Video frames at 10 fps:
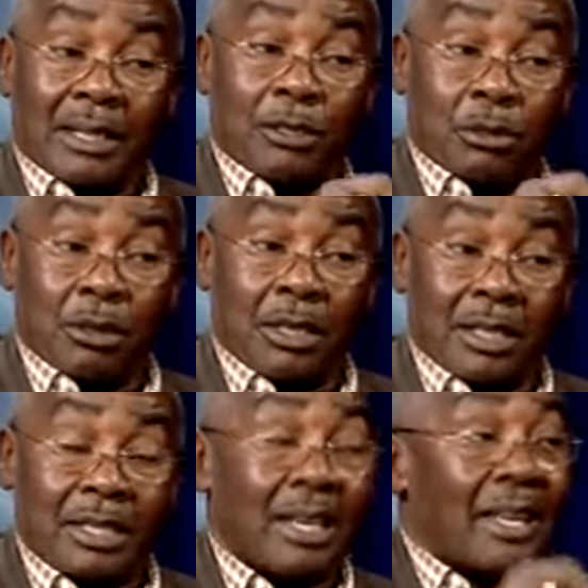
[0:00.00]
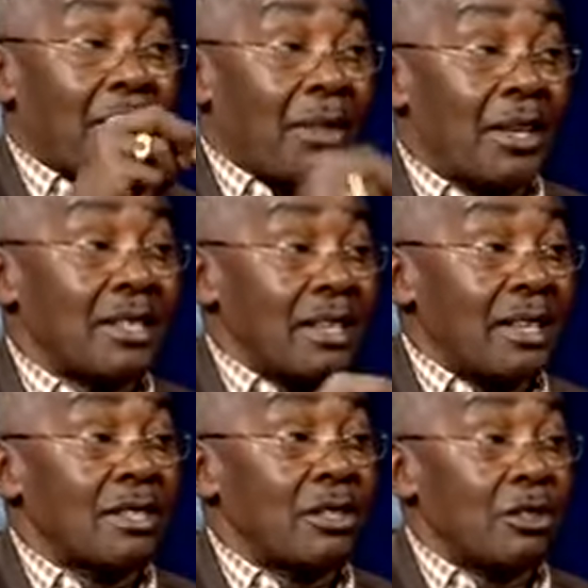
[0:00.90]
But the truth is, mm-hmm.
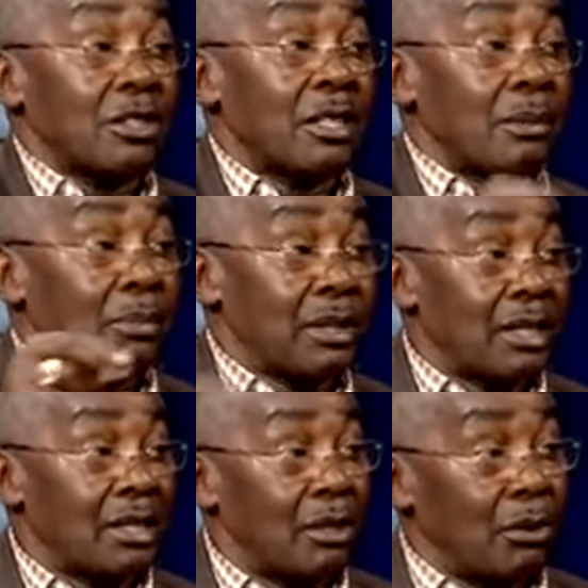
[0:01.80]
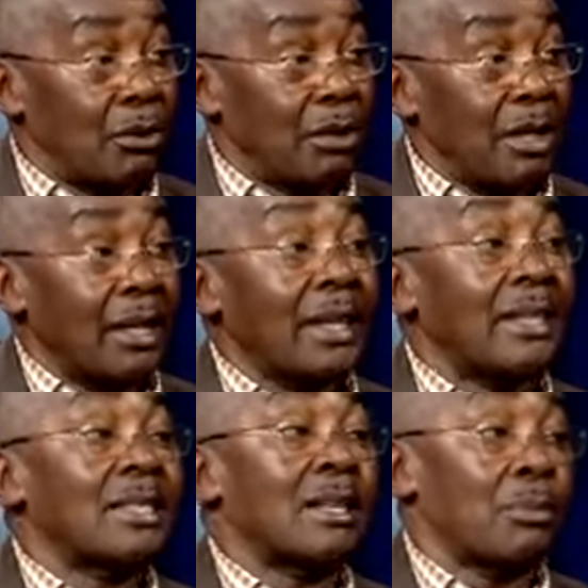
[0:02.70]
this is not a business loan.
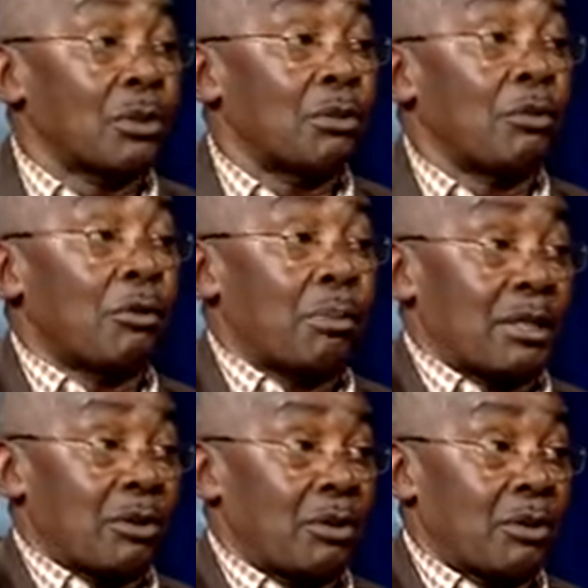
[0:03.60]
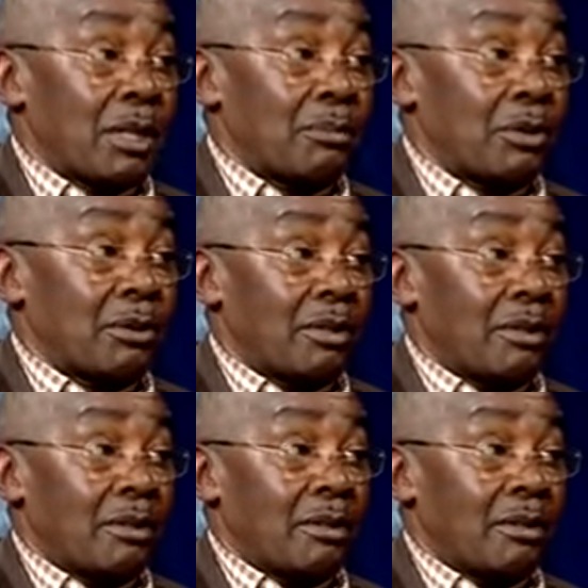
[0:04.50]
It is supposed to be for personal consumption.